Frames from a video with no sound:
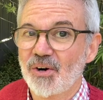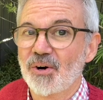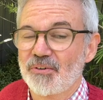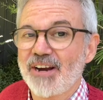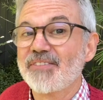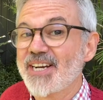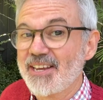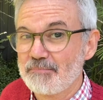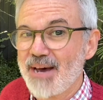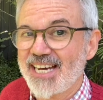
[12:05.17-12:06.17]
or even
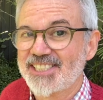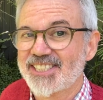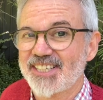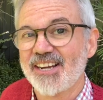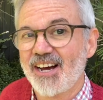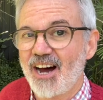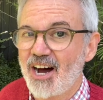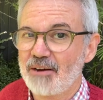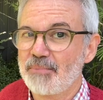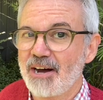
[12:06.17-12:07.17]
impatient
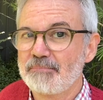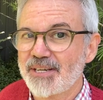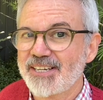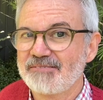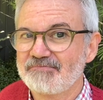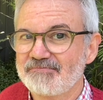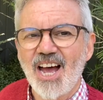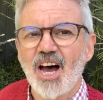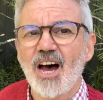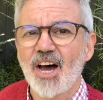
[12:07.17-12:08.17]
I might be.
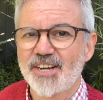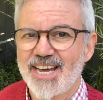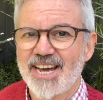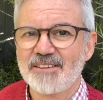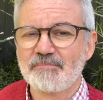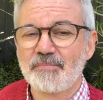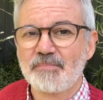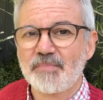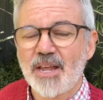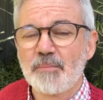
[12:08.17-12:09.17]
Okay,
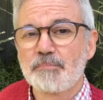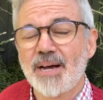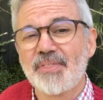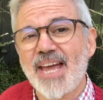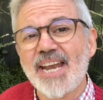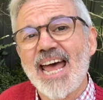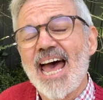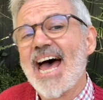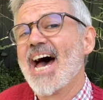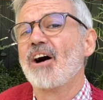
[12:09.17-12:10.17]
but then
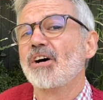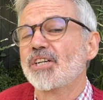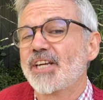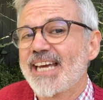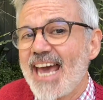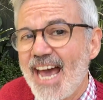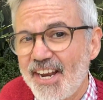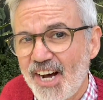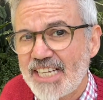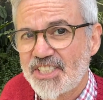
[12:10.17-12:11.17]
how can
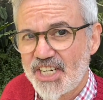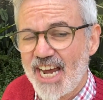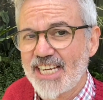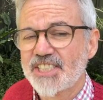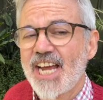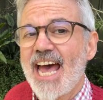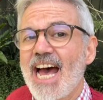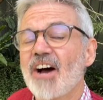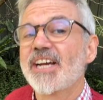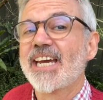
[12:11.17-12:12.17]
I change?
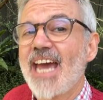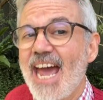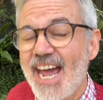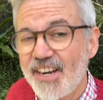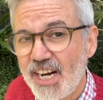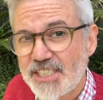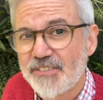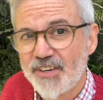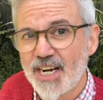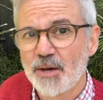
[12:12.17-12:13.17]
How can I
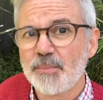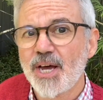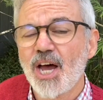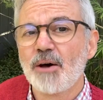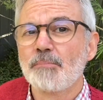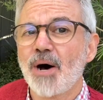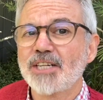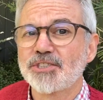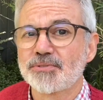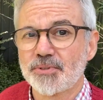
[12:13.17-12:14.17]
develop my
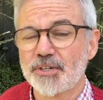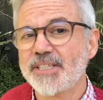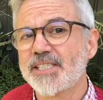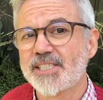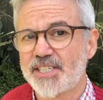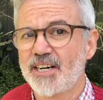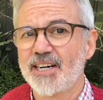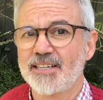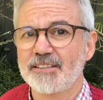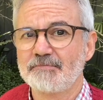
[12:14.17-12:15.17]
drawing
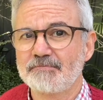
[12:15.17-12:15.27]
style?